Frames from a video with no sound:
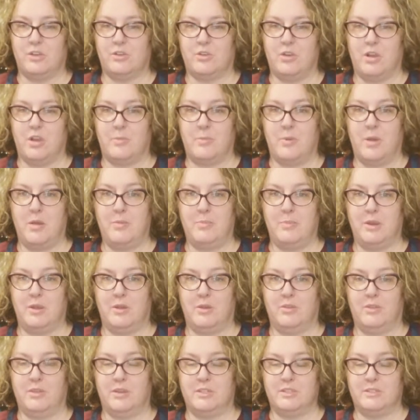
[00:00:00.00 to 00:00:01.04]
a crockpot
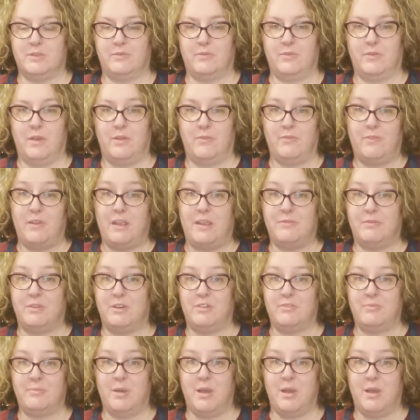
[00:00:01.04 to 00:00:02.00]
meal that's a favorite of